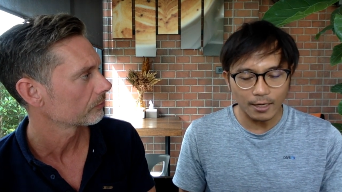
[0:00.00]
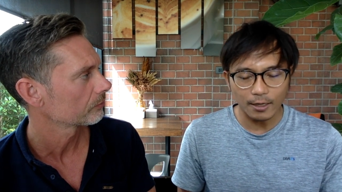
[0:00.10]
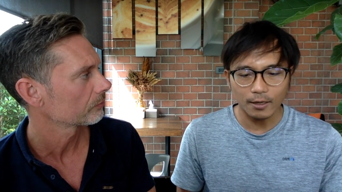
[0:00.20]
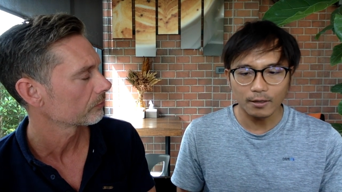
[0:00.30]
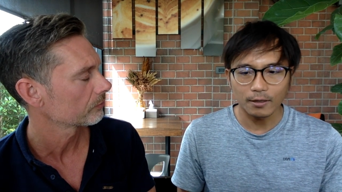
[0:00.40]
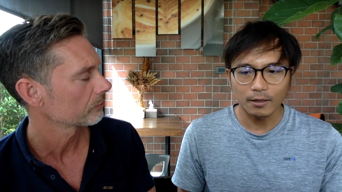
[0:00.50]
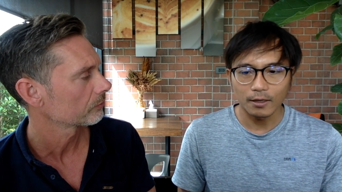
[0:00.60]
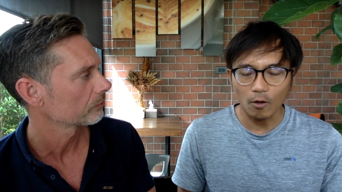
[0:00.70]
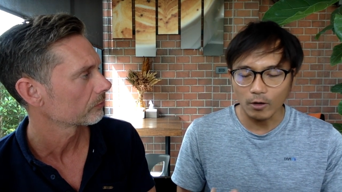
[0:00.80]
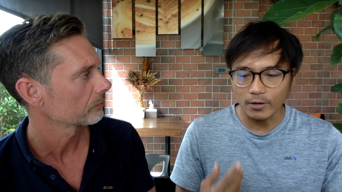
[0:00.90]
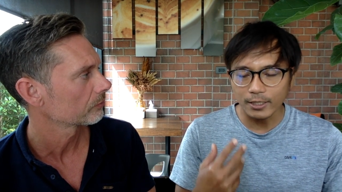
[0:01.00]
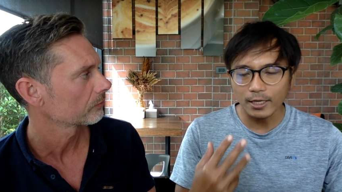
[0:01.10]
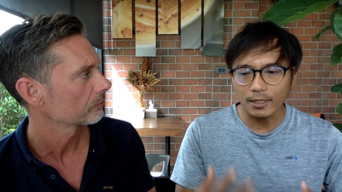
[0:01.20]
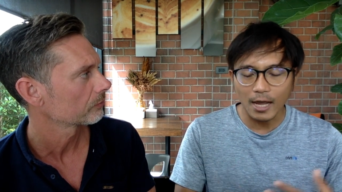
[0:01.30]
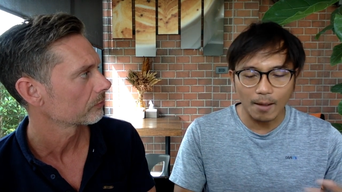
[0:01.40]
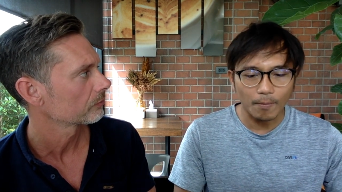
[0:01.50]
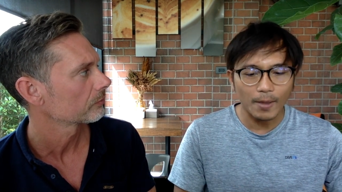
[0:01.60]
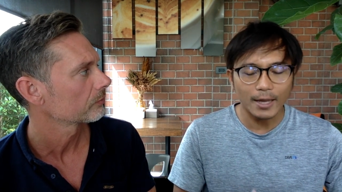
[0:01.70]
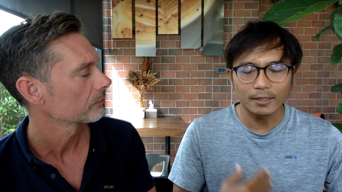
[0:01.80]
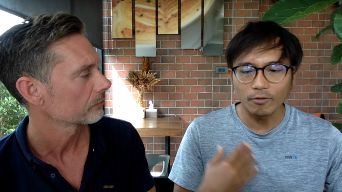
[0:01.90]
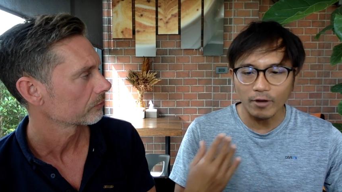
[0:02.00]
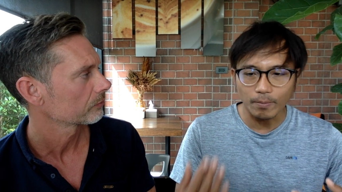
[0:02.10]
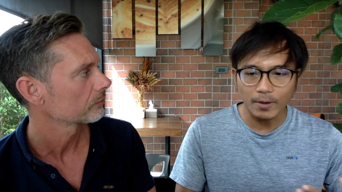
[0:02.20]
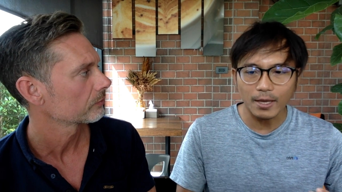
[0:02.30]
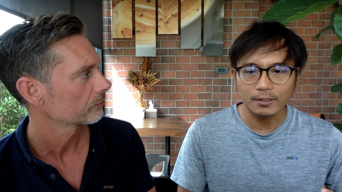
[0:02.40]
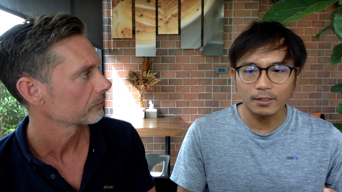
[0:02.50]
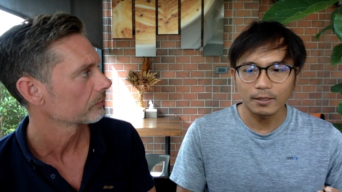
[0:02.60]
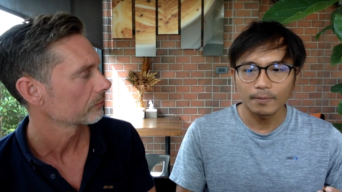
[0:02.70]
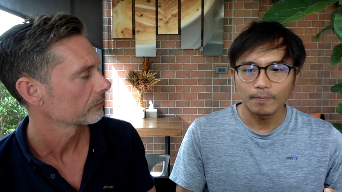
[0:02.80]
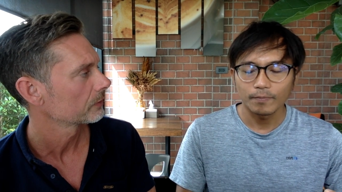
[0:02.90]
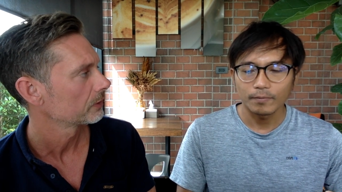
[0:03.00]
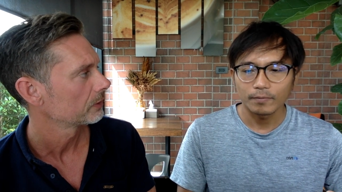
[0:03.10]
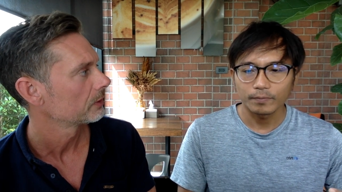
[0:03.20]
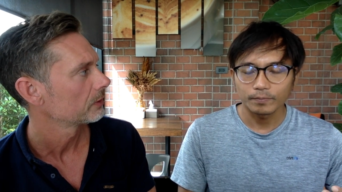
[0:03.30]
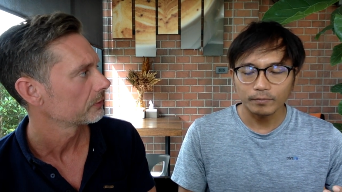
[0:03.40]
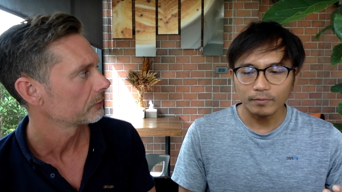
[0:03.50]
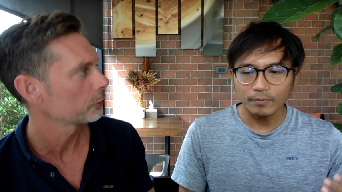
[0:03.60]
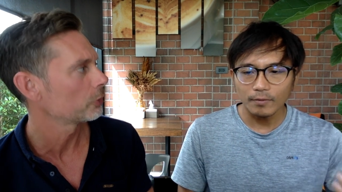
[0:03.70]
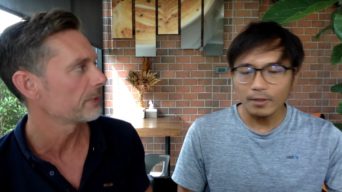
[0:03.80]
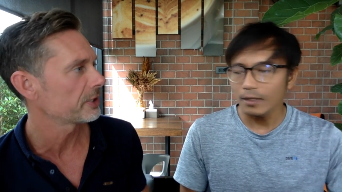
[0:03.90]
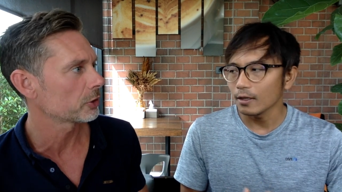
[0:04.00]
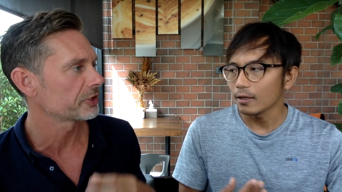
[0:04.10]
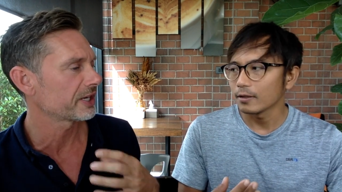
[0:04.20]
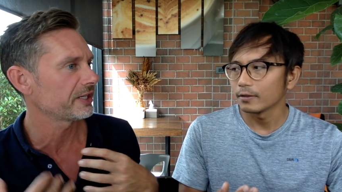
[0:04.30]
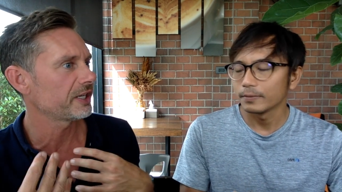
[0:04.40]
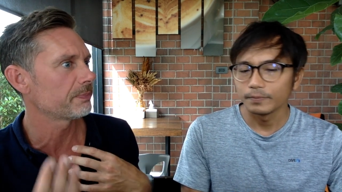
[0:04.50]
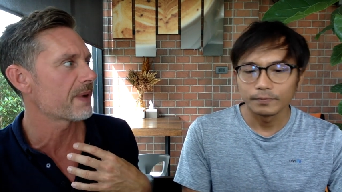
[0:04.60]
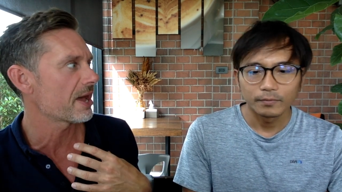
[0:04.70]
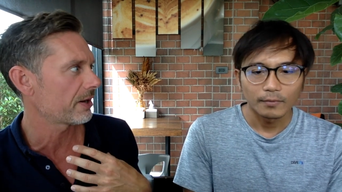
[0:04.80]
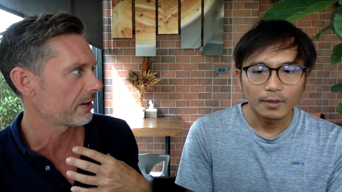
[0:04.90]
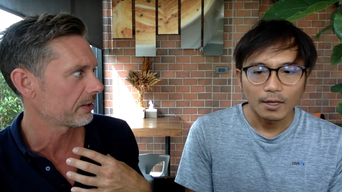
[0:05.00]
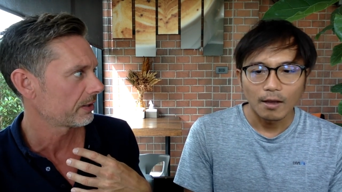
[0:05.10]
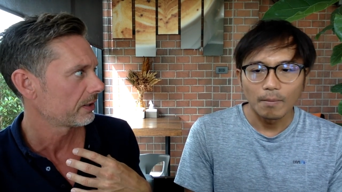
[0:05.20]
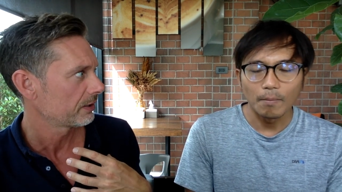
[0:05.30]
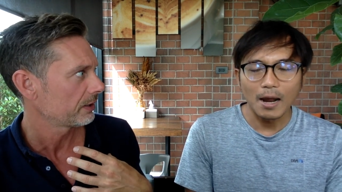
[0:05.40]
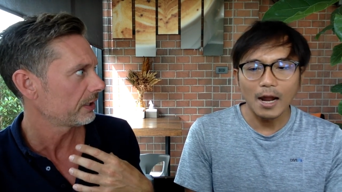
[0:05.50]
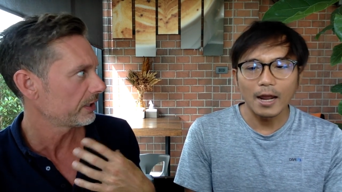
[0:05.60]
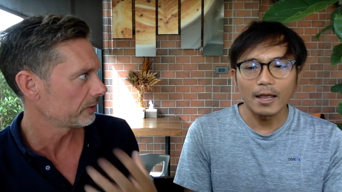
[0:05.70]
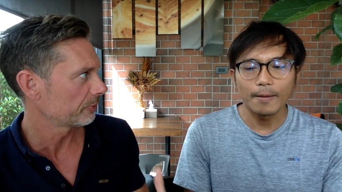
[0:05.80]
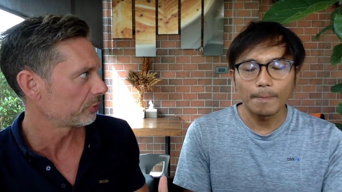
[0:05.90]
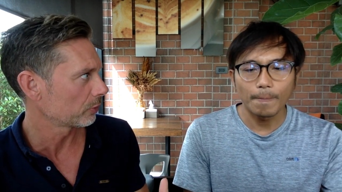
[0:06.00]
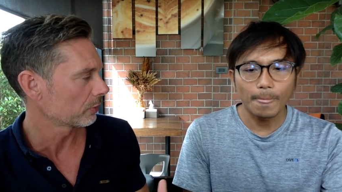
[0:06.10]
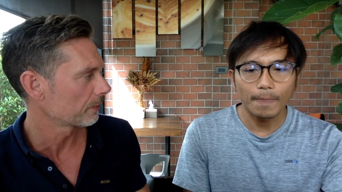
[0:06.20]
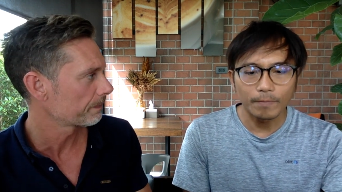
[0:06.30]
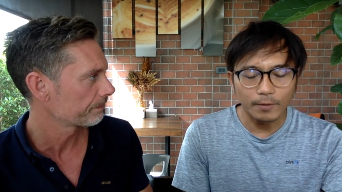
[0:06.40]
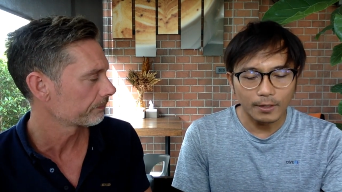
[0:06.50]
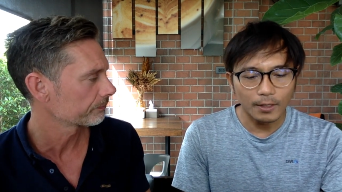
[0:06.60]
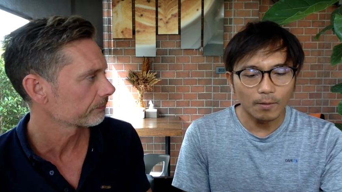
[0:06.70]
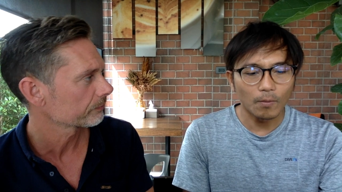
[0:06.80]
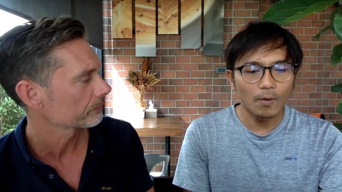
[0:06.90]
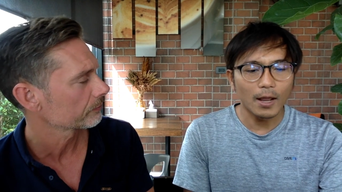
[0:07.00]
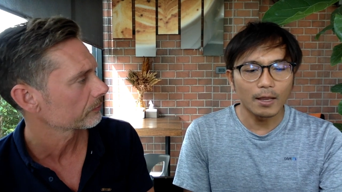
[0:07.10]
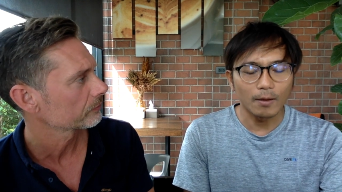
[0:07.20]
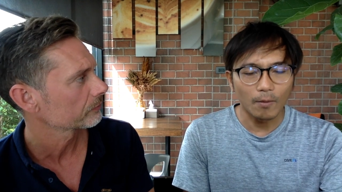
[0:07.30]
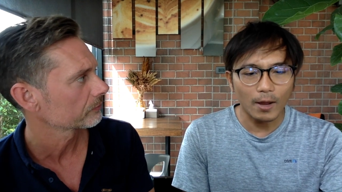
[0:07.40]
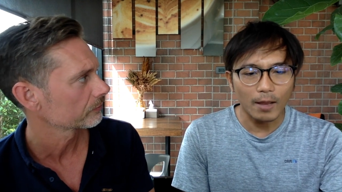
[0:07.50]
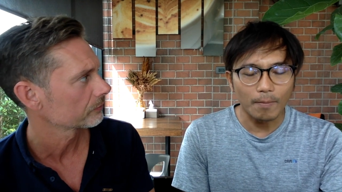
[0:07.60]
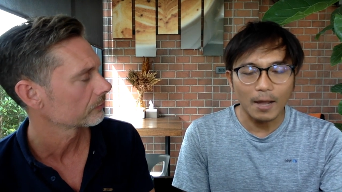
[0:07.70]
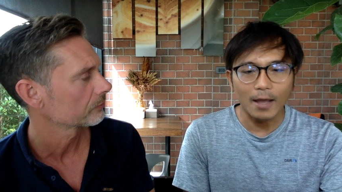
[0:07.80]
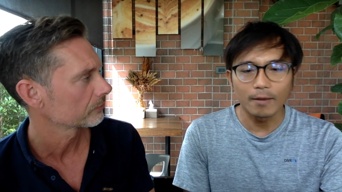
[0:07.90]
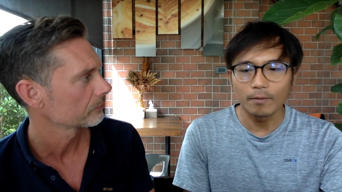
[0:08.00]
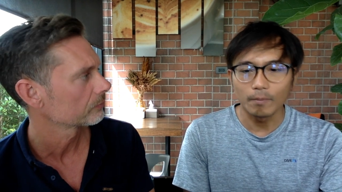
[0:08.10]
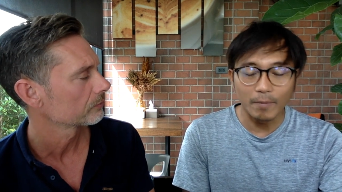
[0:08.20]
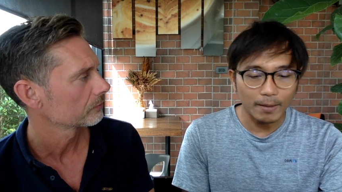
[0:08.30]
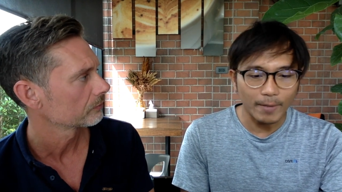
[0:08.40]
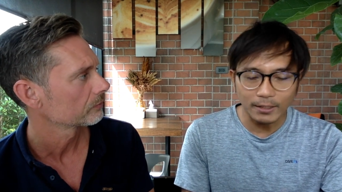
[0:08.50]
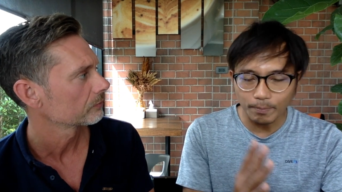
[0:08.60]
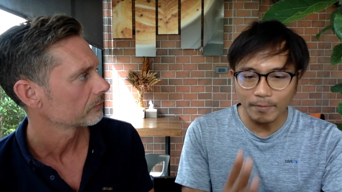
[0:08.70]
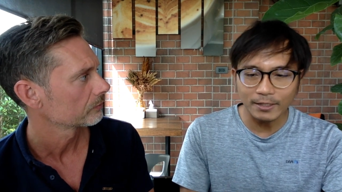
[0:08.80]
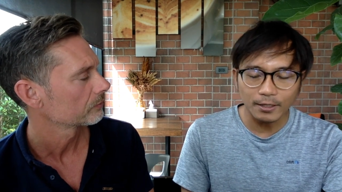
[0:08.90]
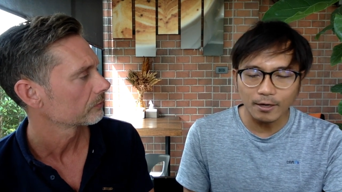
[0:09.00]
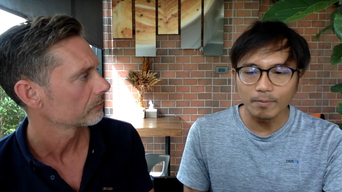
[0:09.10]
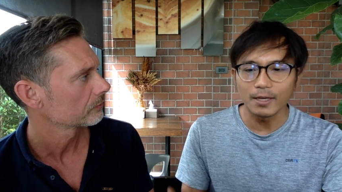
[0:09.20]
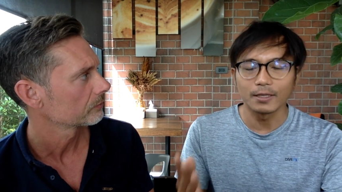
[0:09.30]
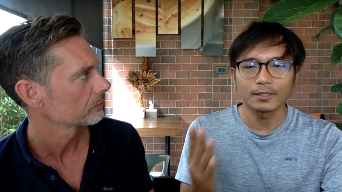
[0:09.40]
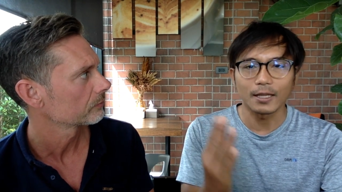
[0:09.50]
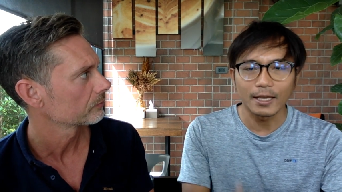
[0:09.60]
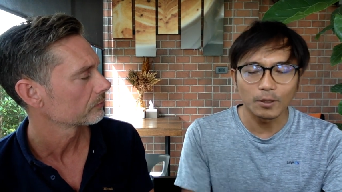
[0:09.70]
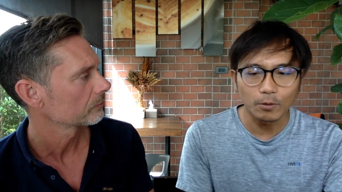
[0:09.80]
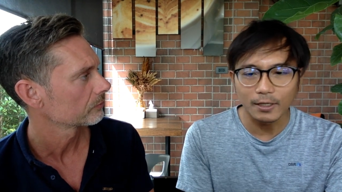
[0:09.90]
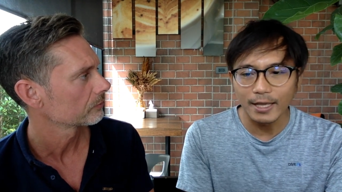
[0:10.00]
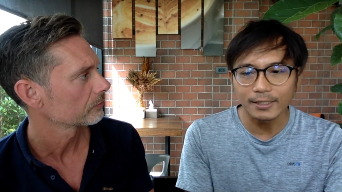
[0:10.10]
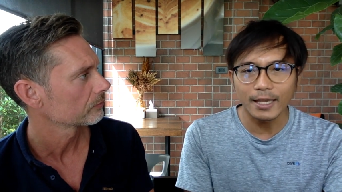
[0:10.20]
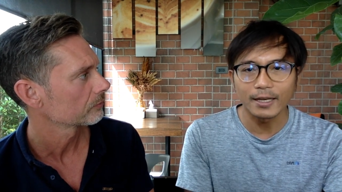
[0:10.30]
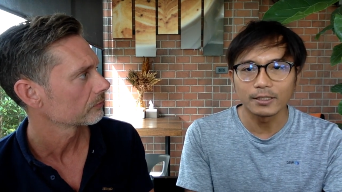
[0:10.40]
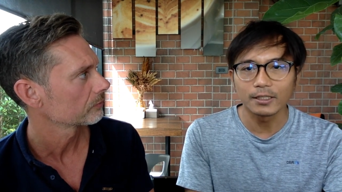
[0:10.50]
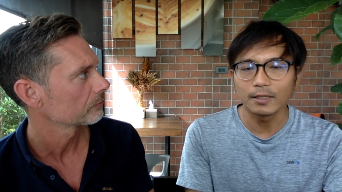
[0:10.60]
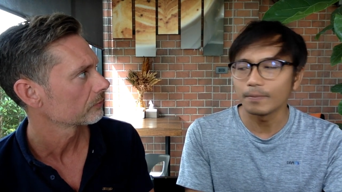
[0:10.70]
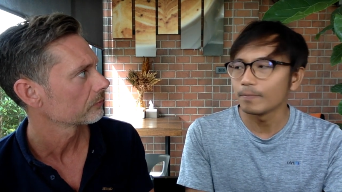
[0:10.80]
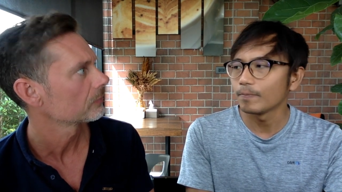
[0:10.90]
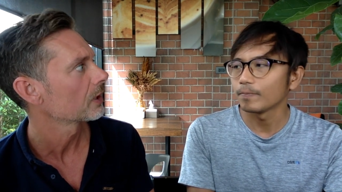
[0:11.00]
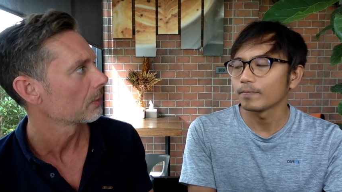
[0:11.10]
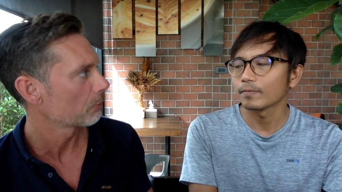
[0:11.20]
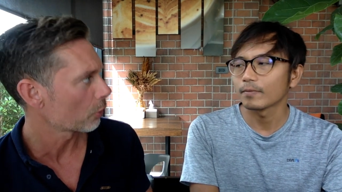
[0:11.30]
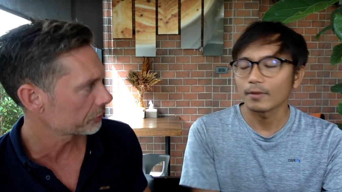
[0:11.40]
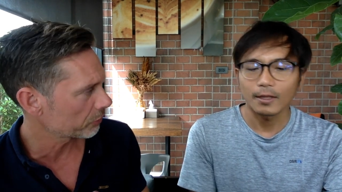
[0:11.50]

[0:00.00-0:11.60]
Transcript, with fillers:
Speaker 1: technique, the contraction come at different pace. So you make your technique better by
Speaker 2: in the pool.
Speaker 1: Right, right. By better means like use less energy, more